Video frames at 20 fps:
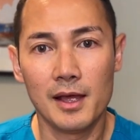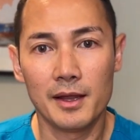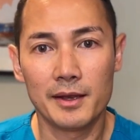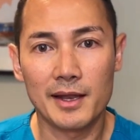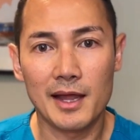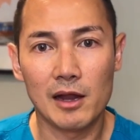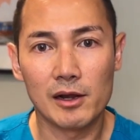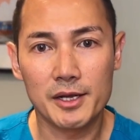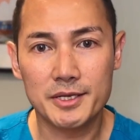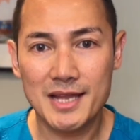
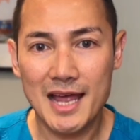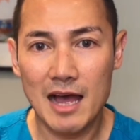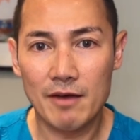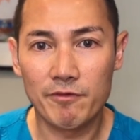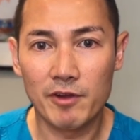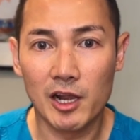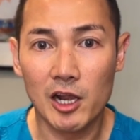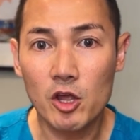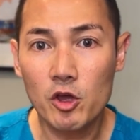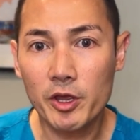Now let's have
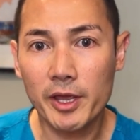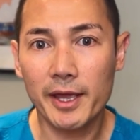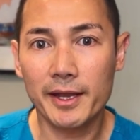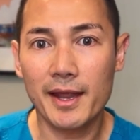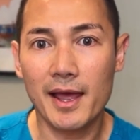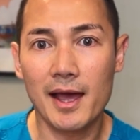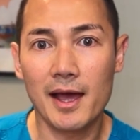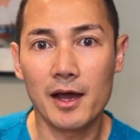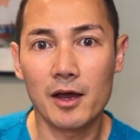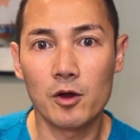a look at
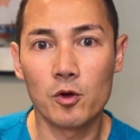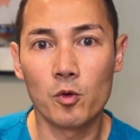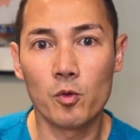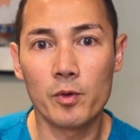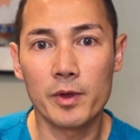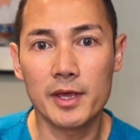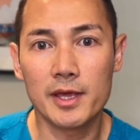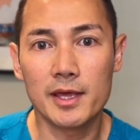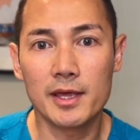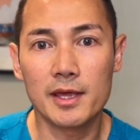how
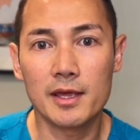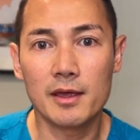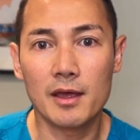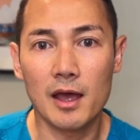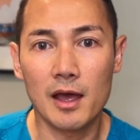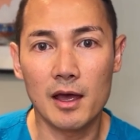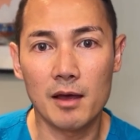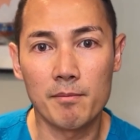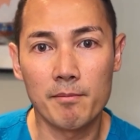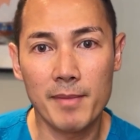we
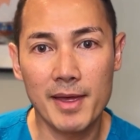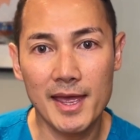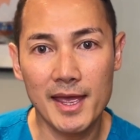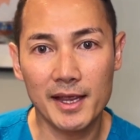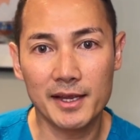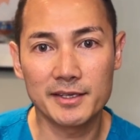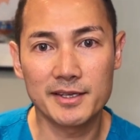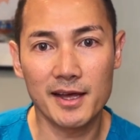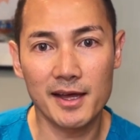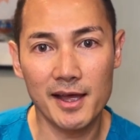
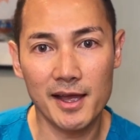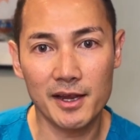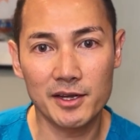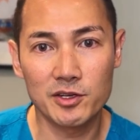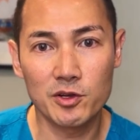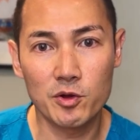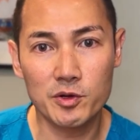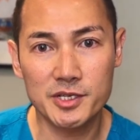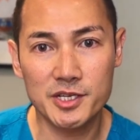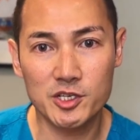make
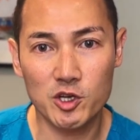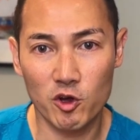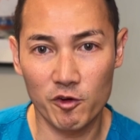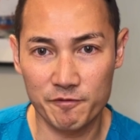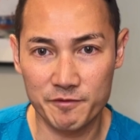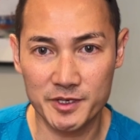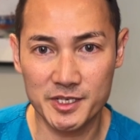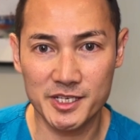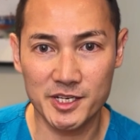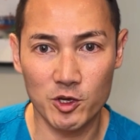diagnosis of
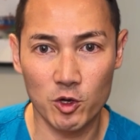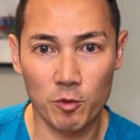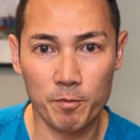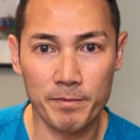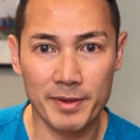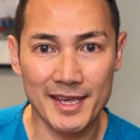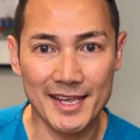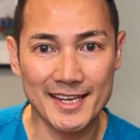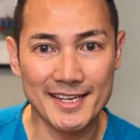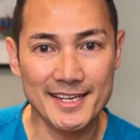
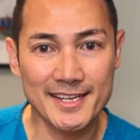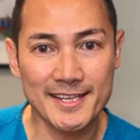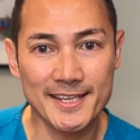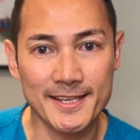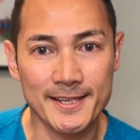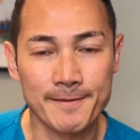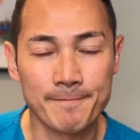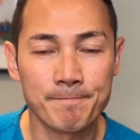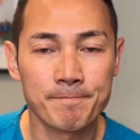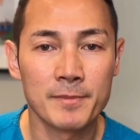COPD.
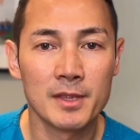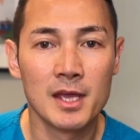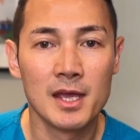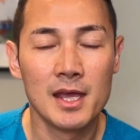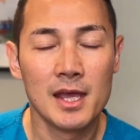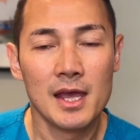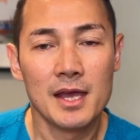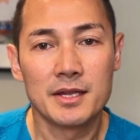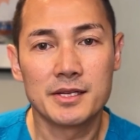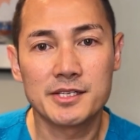
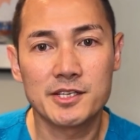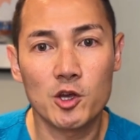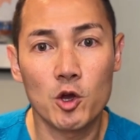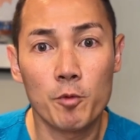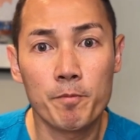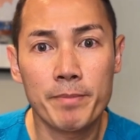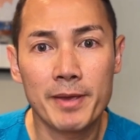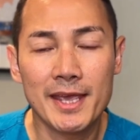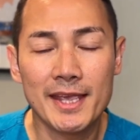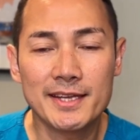
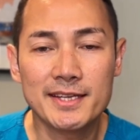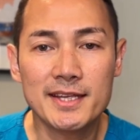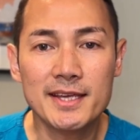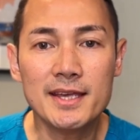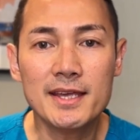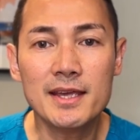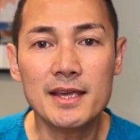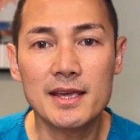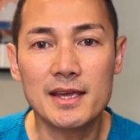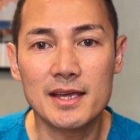
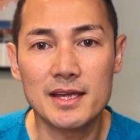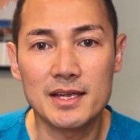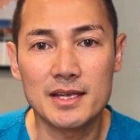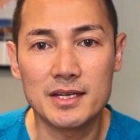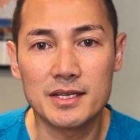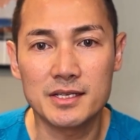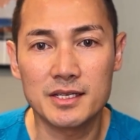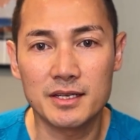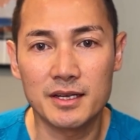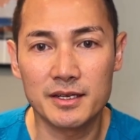COPD
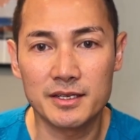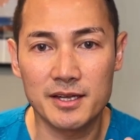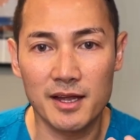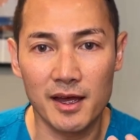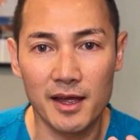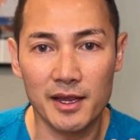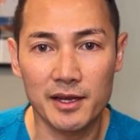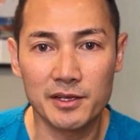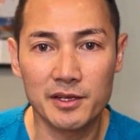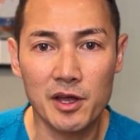is
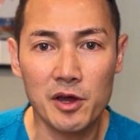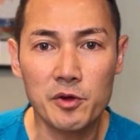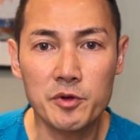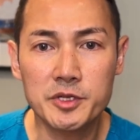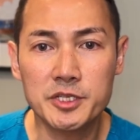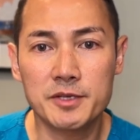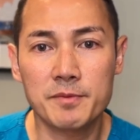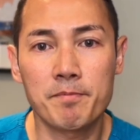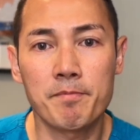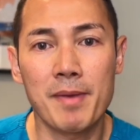
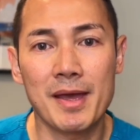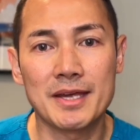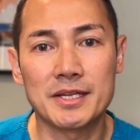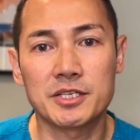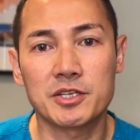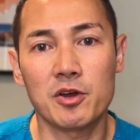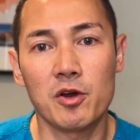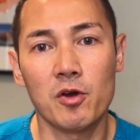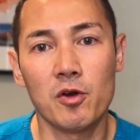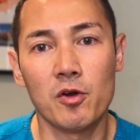diagnosed
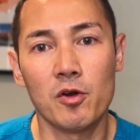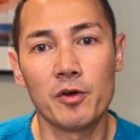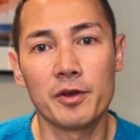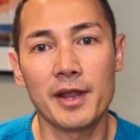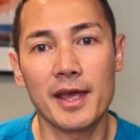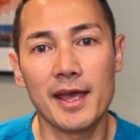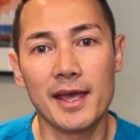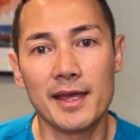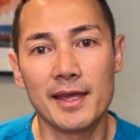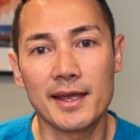based on
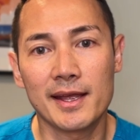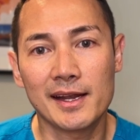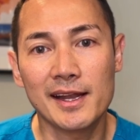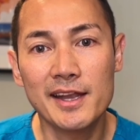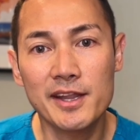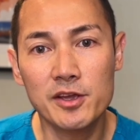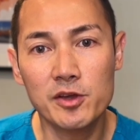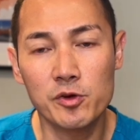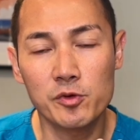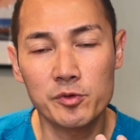a
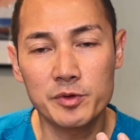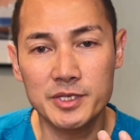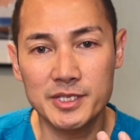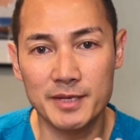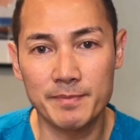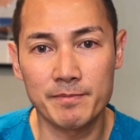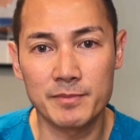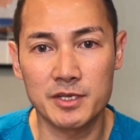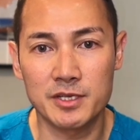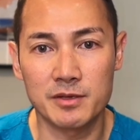clinical
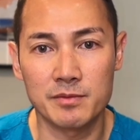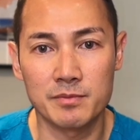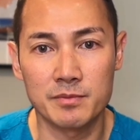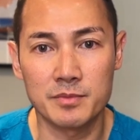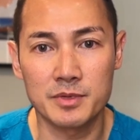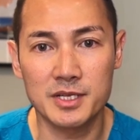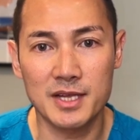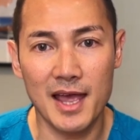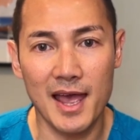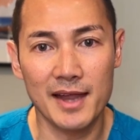
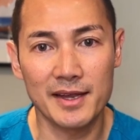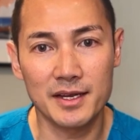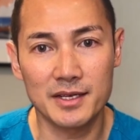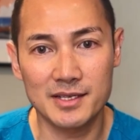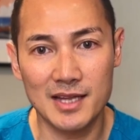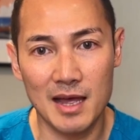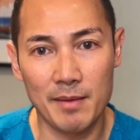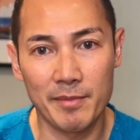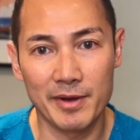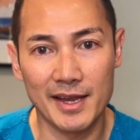symptoms and
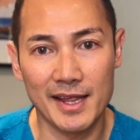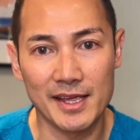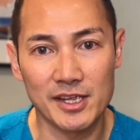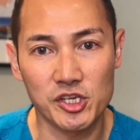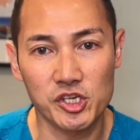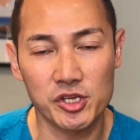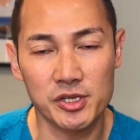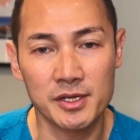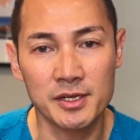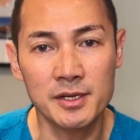
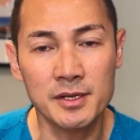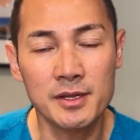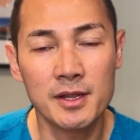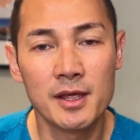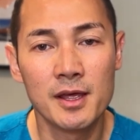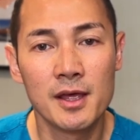examination.